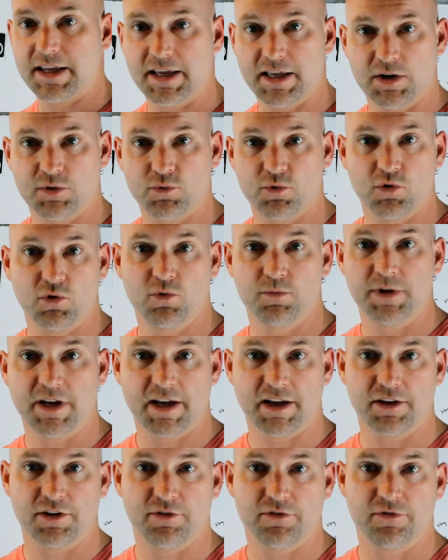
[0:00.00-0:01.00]
an in-room
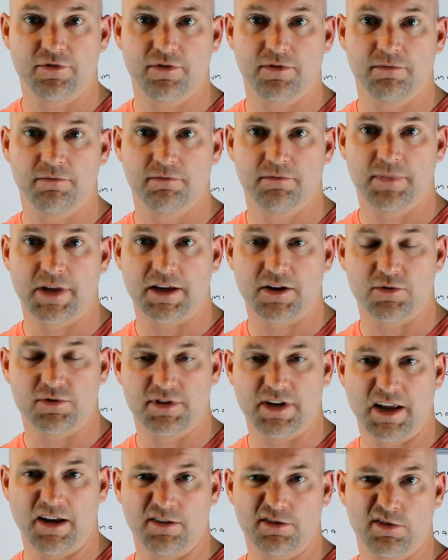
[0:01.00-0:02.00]
negative that goes
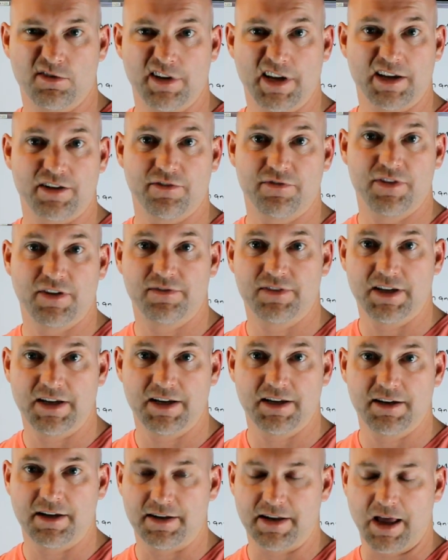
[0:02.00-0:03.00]
down to negative
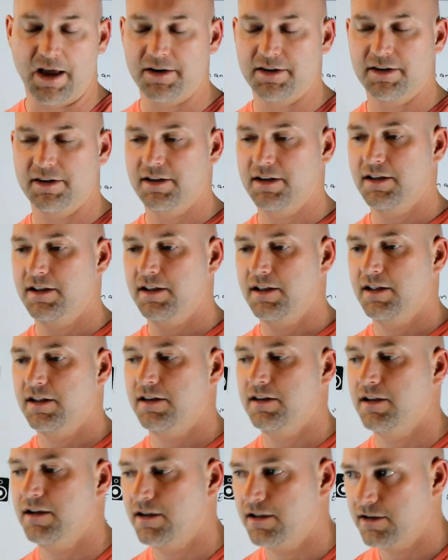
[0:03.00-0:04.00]
15 and not,
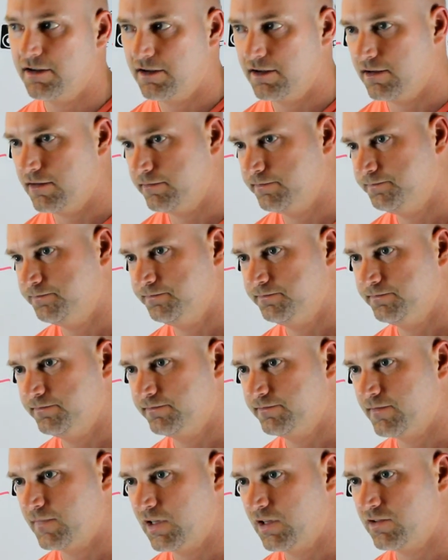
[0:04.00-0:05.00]
not uh,
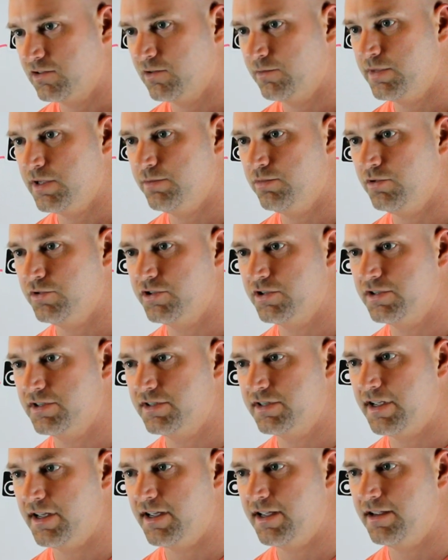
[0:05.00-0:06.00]
some people
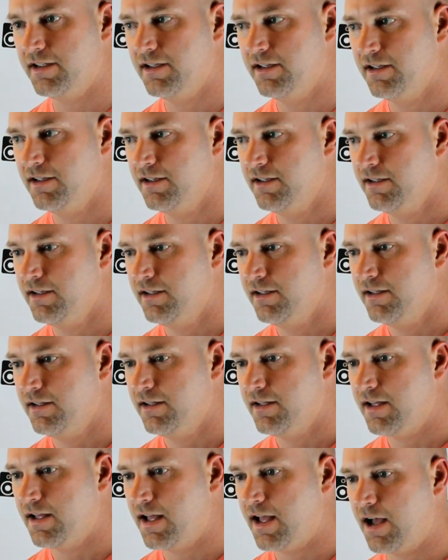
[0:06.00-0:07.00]
just say
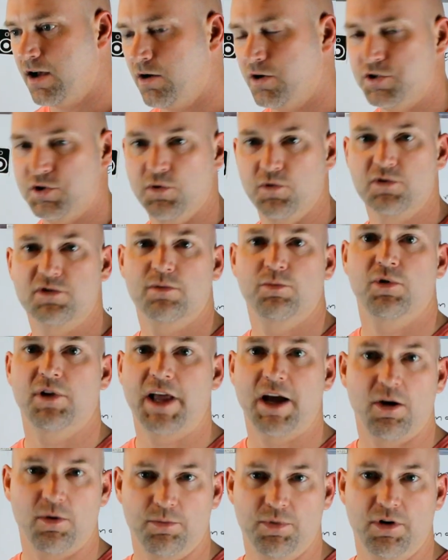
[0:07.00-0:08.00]
out, usable
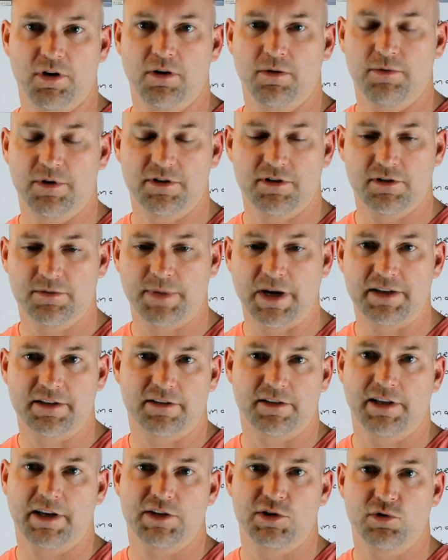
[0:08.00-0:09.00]
output, which is
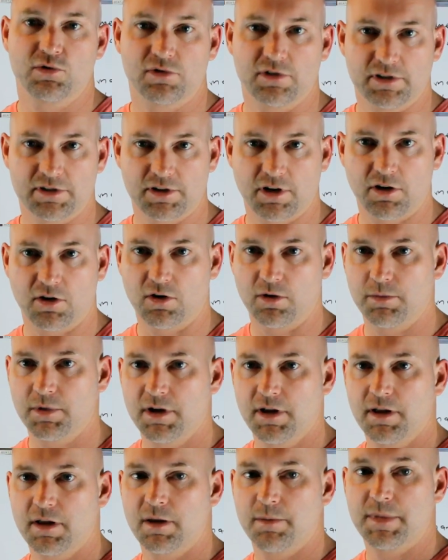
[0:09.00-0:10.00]
basically a useless term.
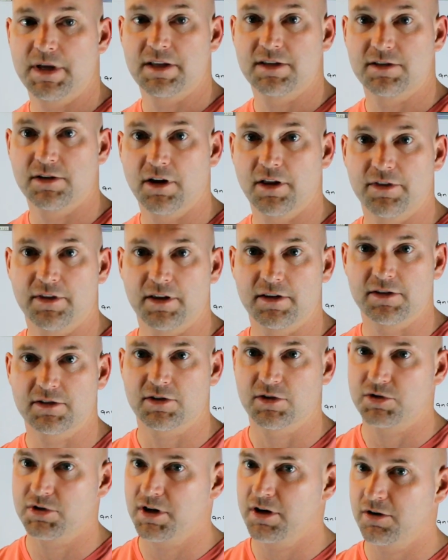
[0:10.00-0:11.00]
It means nothing. Just
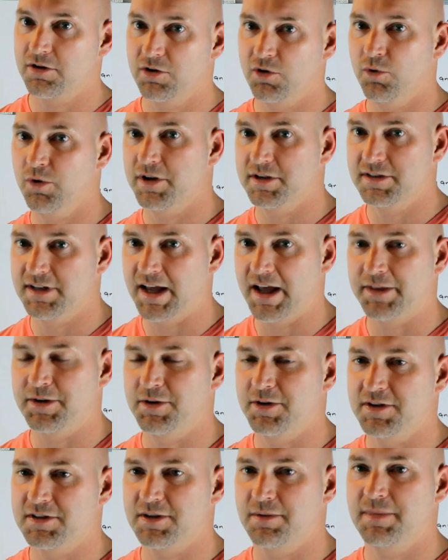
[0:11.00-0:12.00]
because you hear a noise down
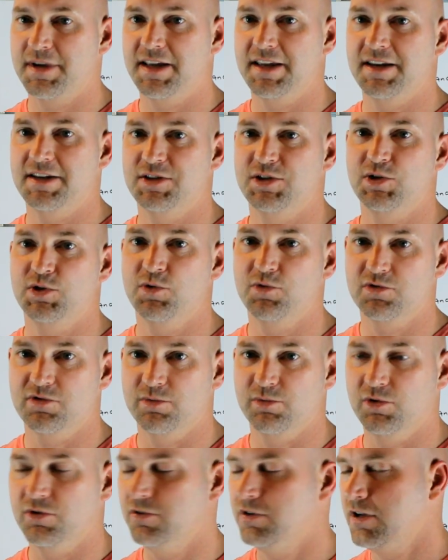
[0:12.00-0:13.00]
there doesn't mean it's
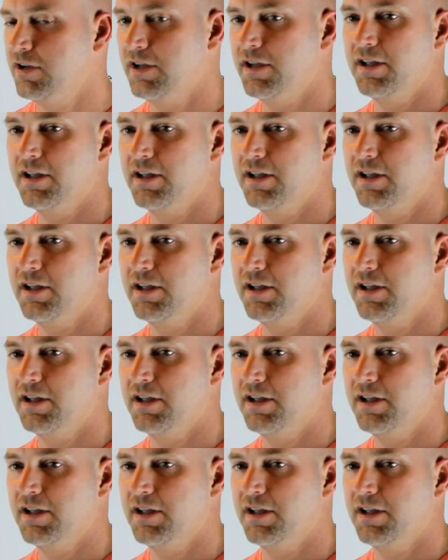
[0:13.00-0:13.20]
usable.